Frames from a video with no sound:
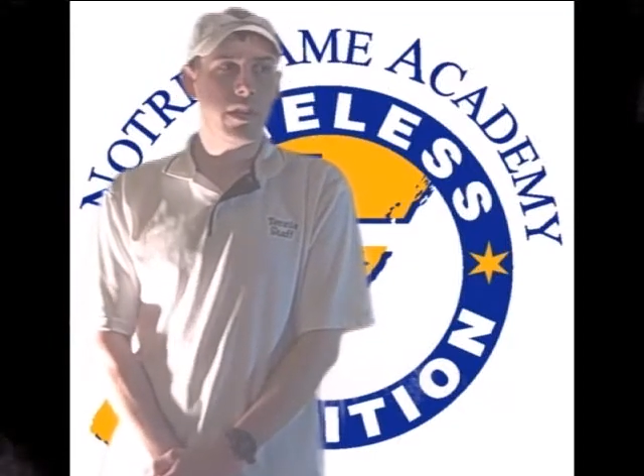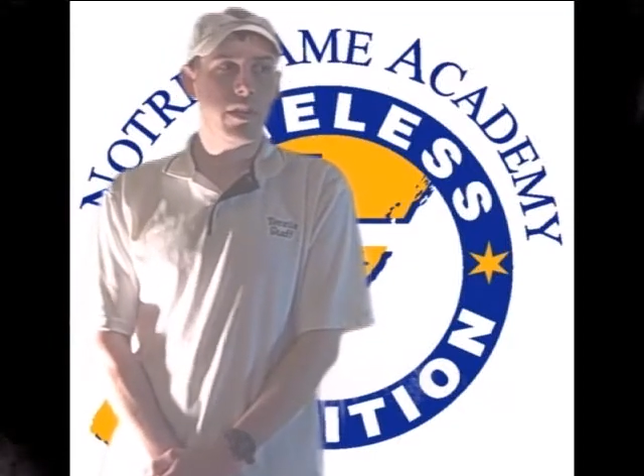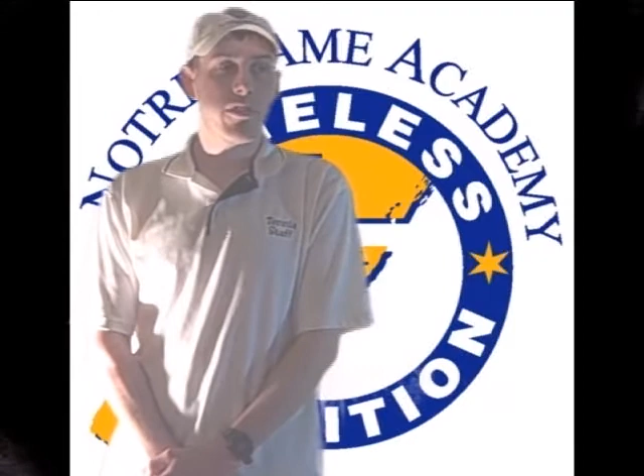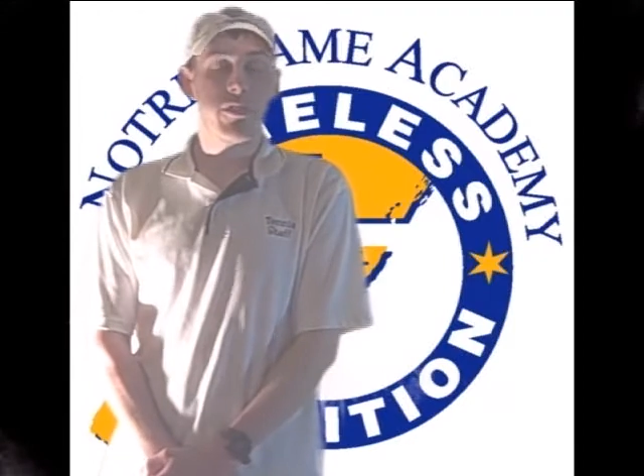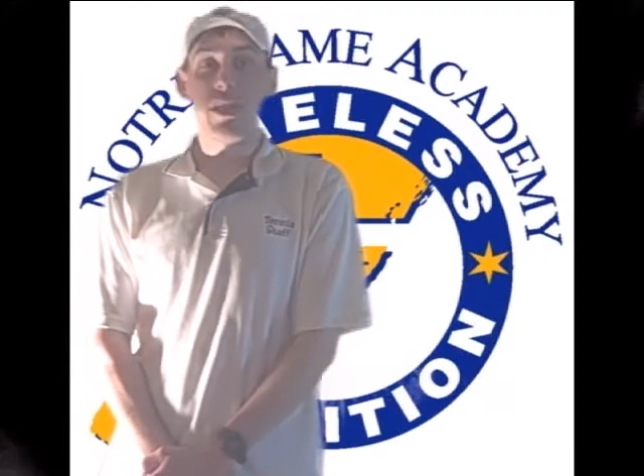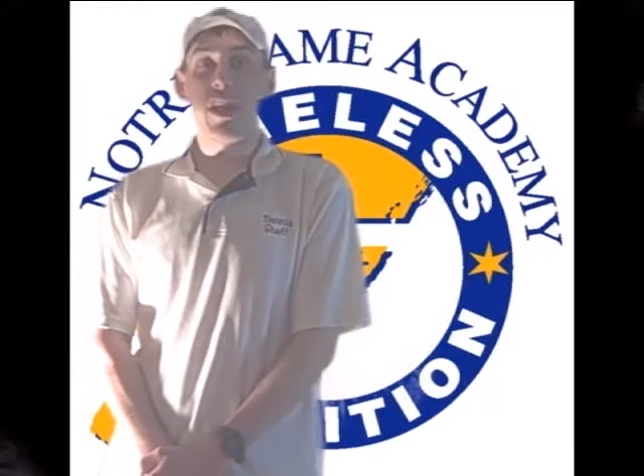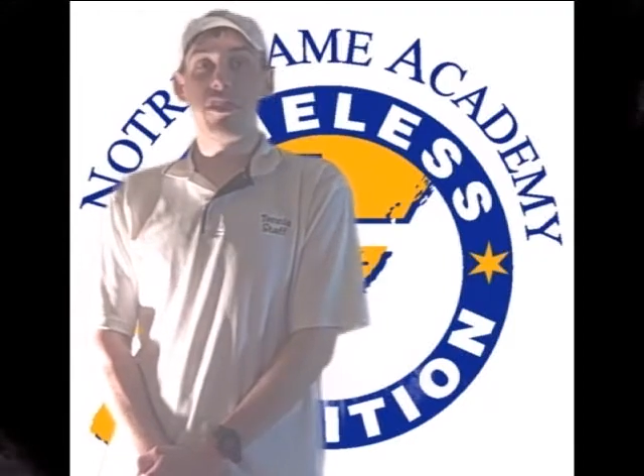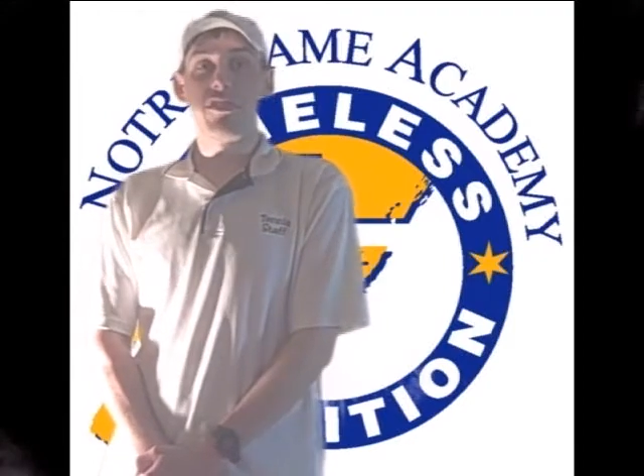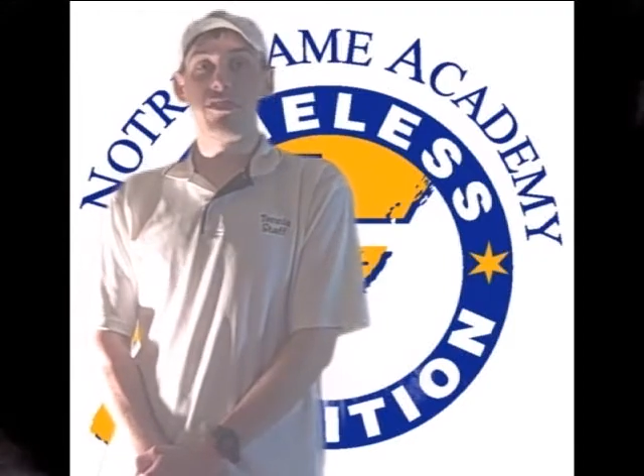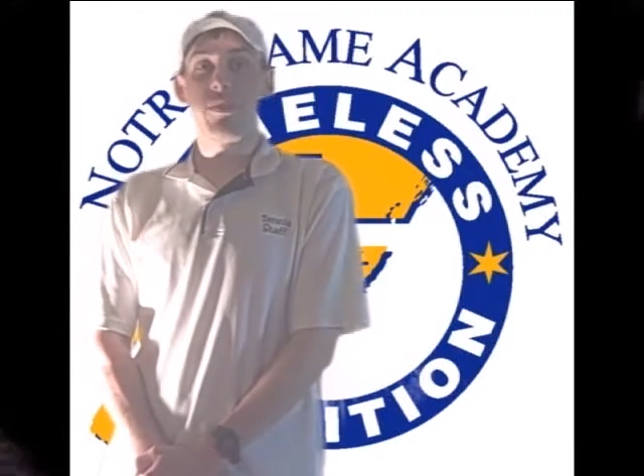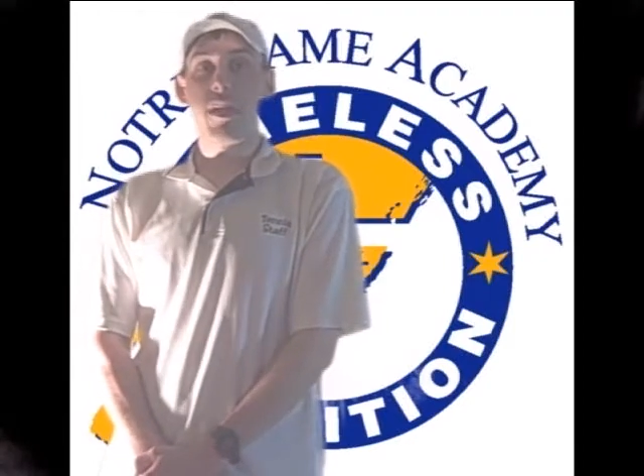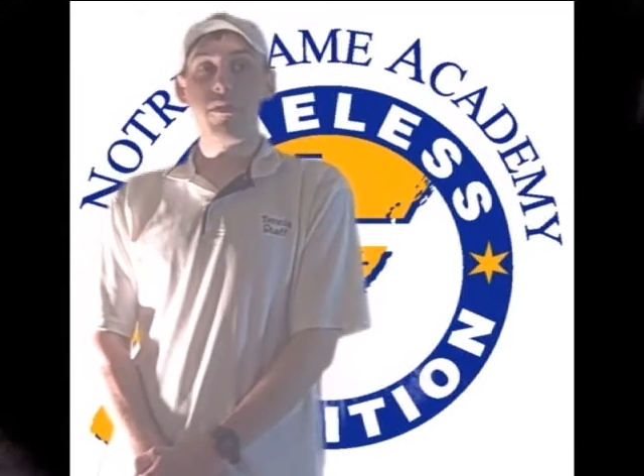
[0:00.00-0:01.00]
so anyhow, this
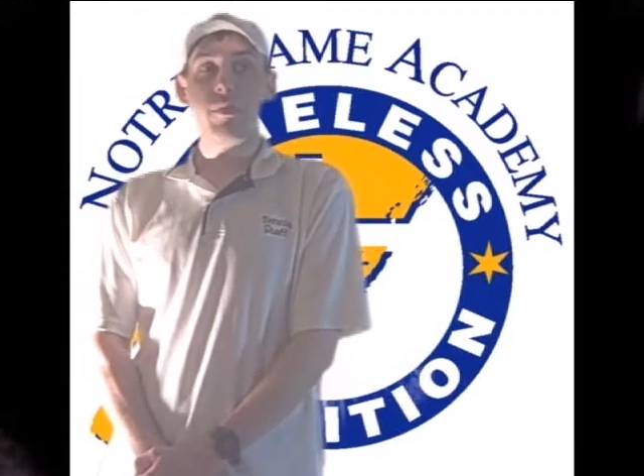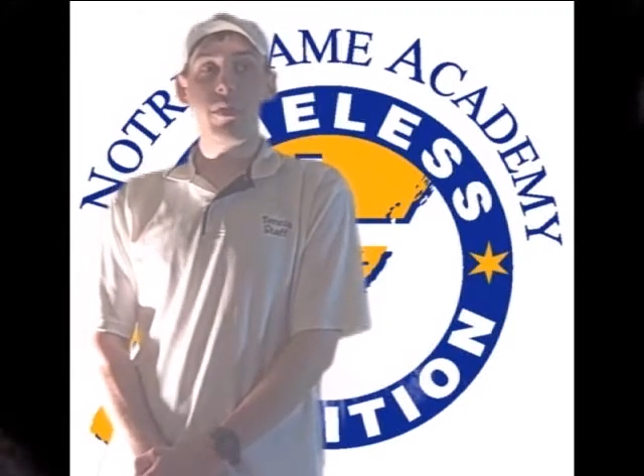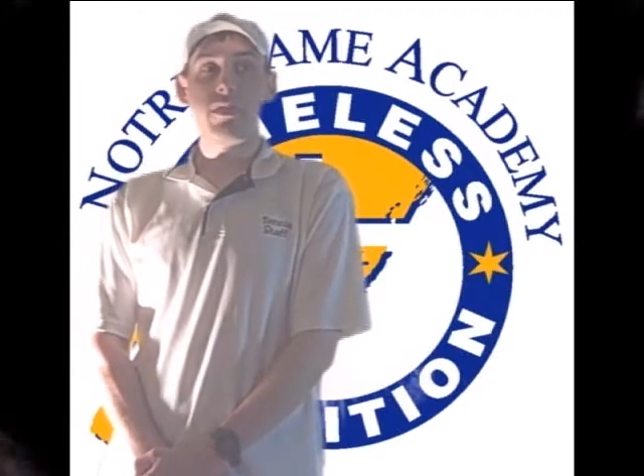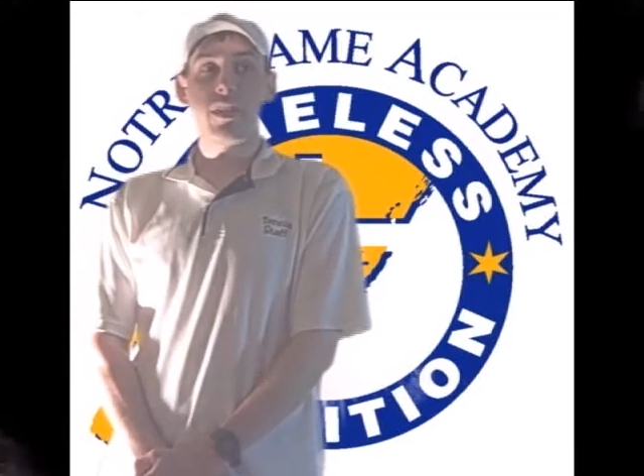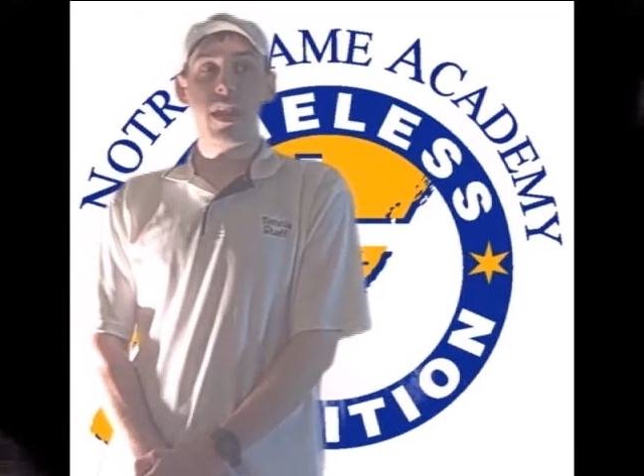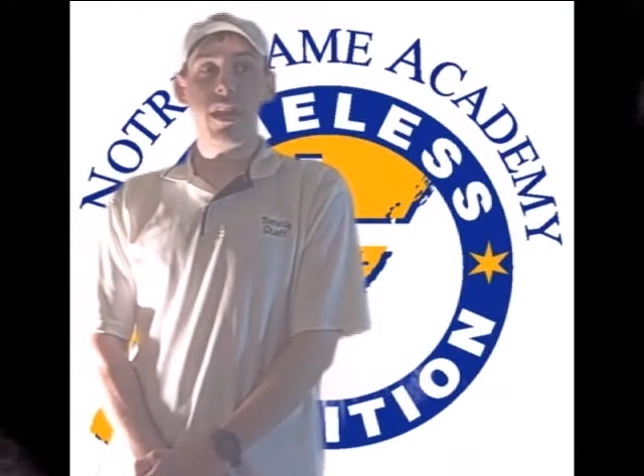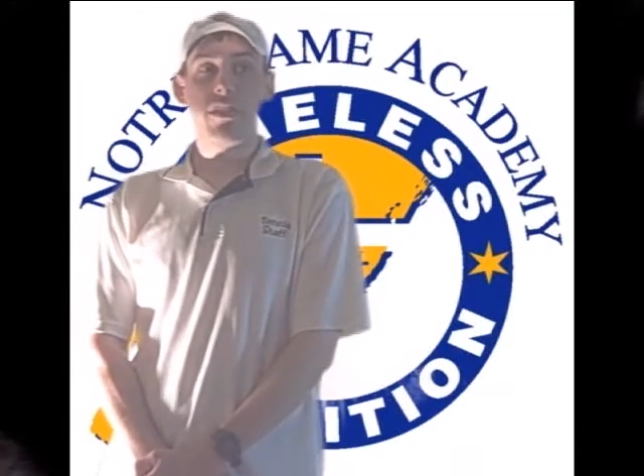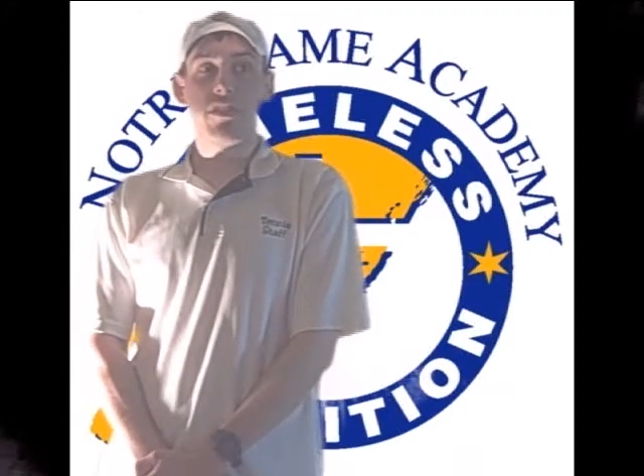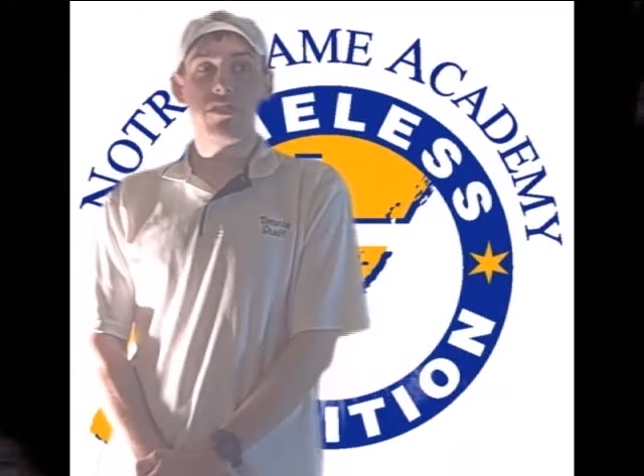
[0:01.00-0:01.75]
is what I've put together.